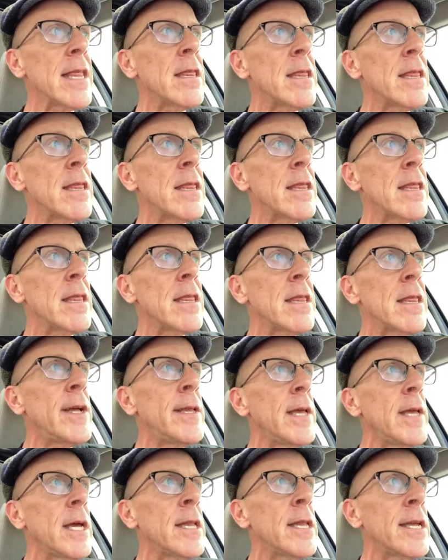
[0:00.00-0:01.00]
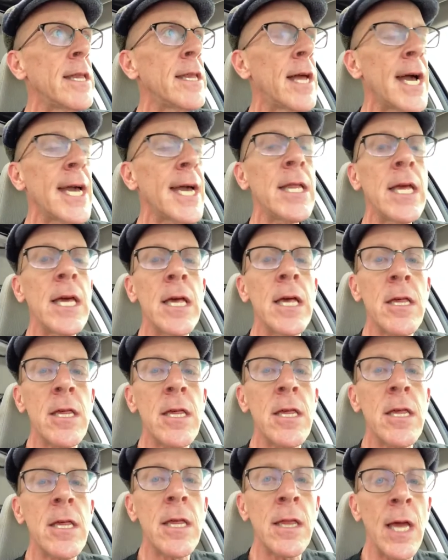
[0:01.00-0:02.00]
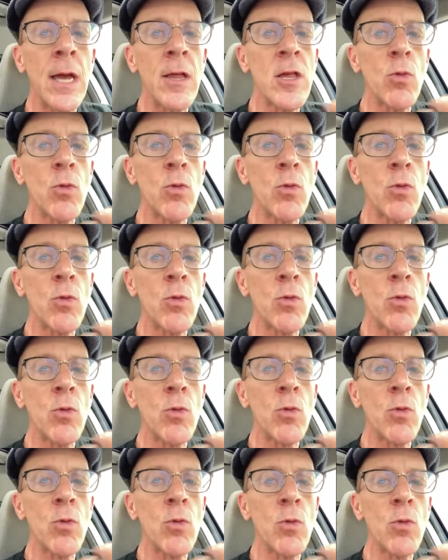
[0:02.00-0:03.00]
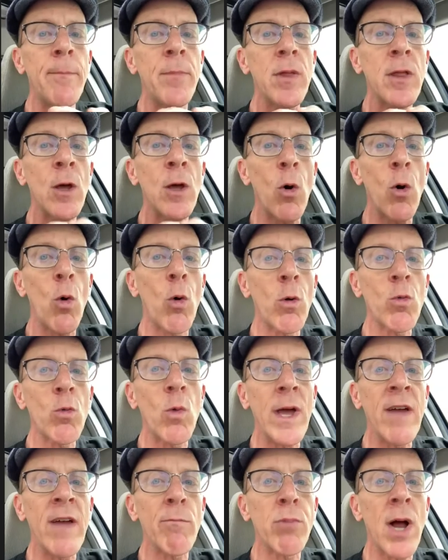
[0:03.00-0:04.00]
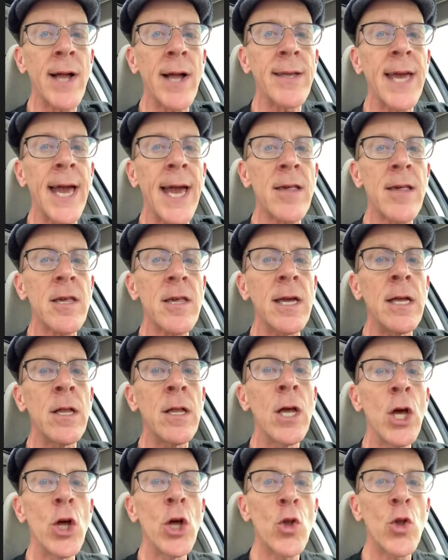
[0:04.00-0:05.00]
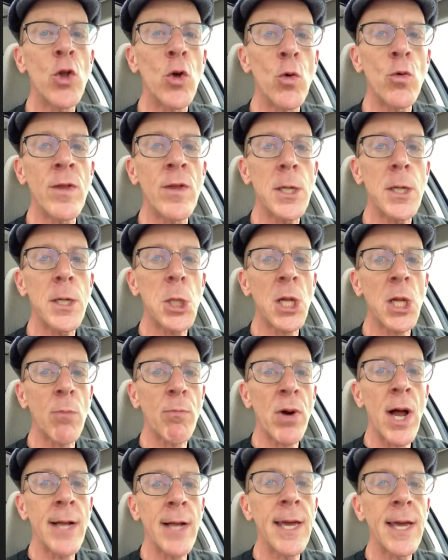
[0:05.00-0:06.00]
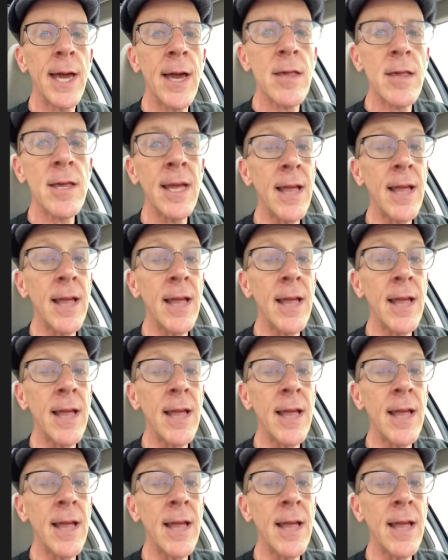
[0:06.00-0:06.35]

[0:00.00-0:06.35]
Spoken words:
were given in the 90s, they switched over from the old way of broadcasting to digital broadcasting.